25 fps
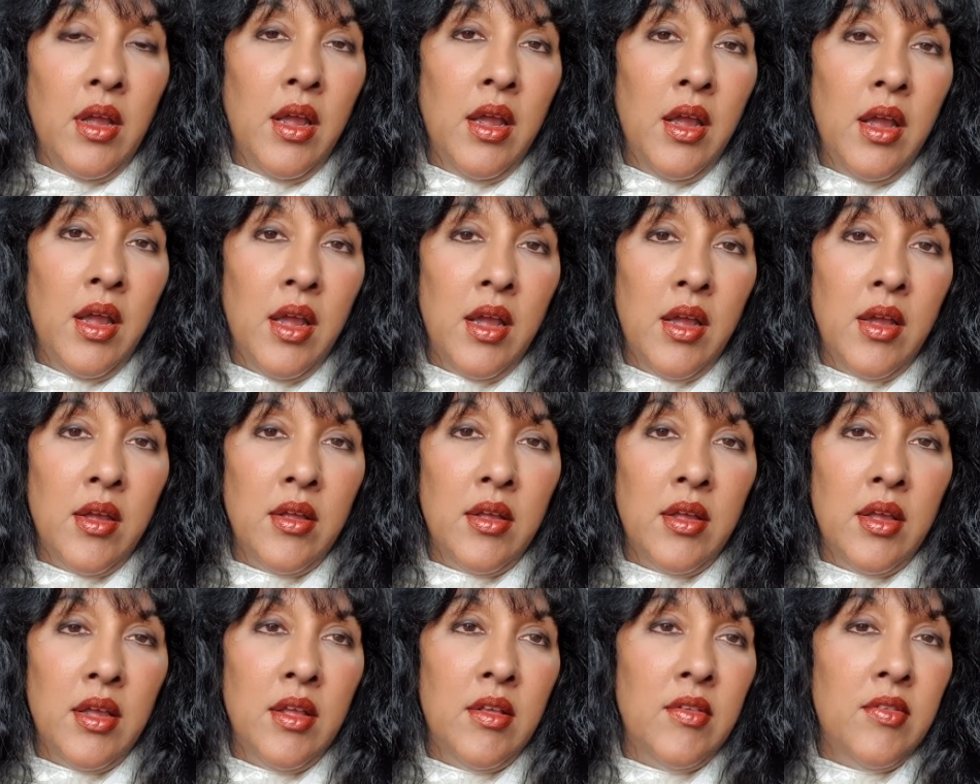
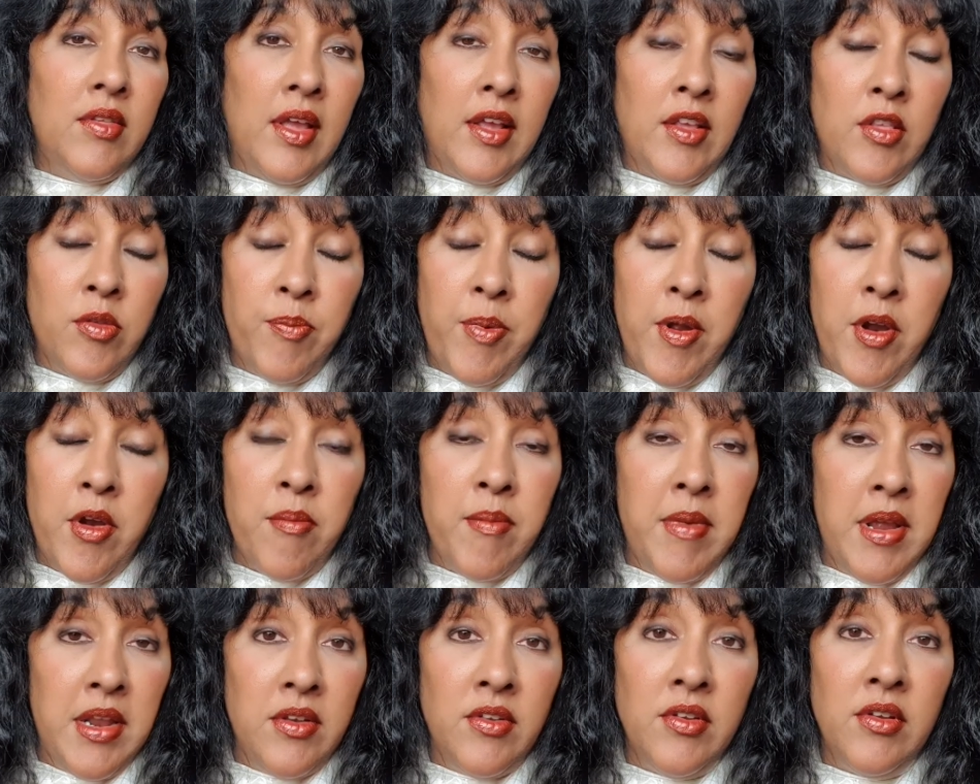is
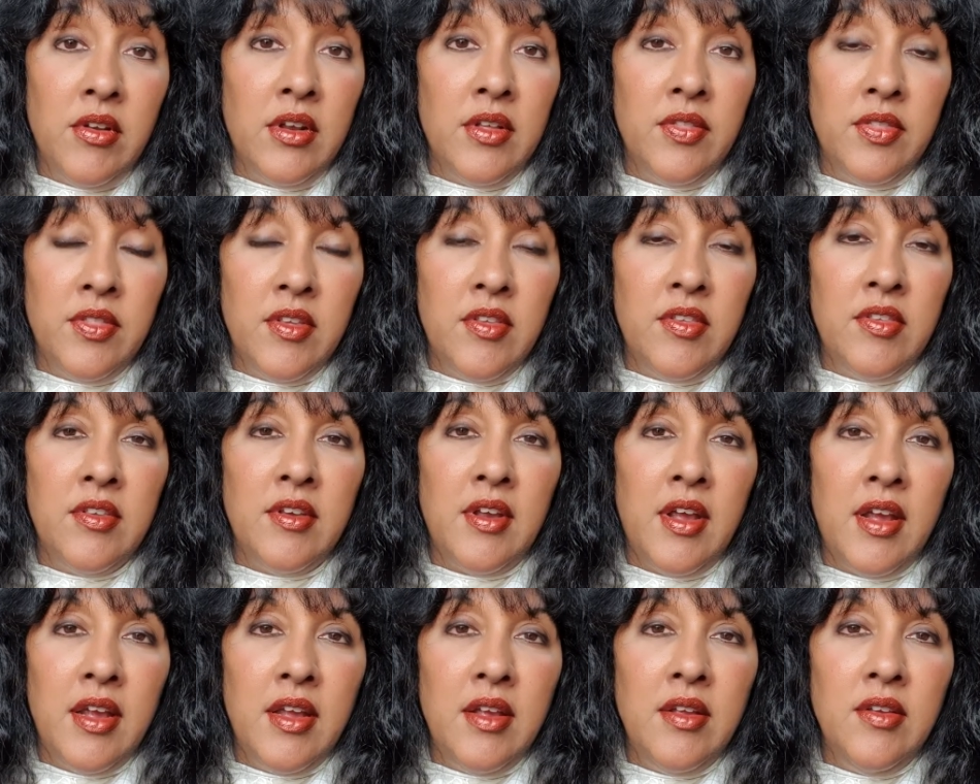experimental at this
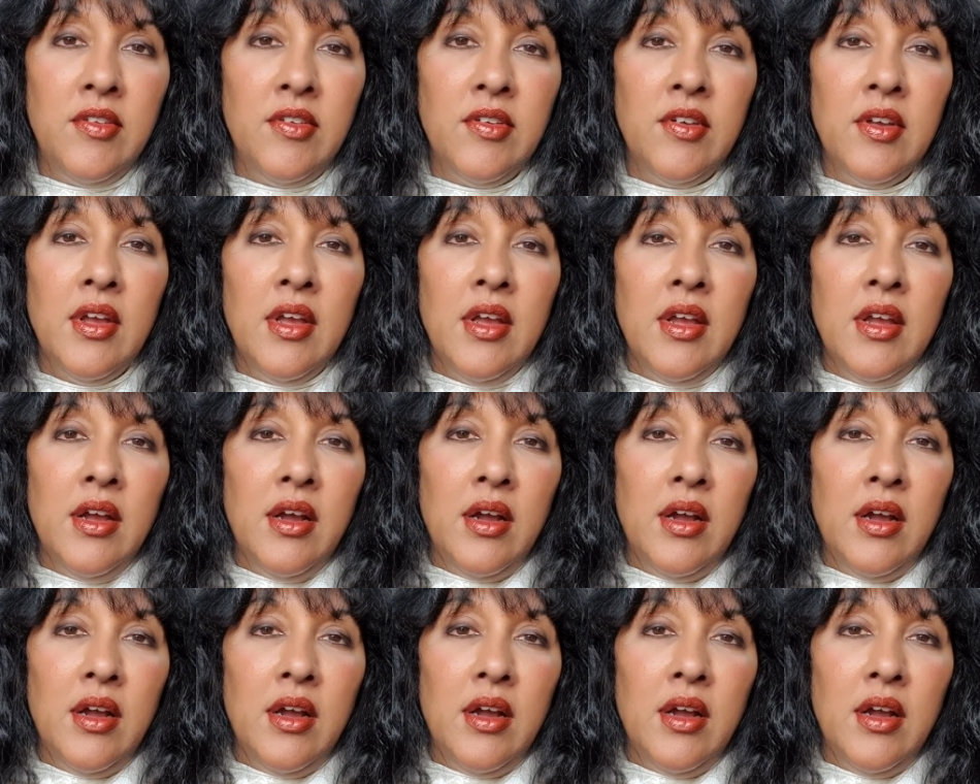stage.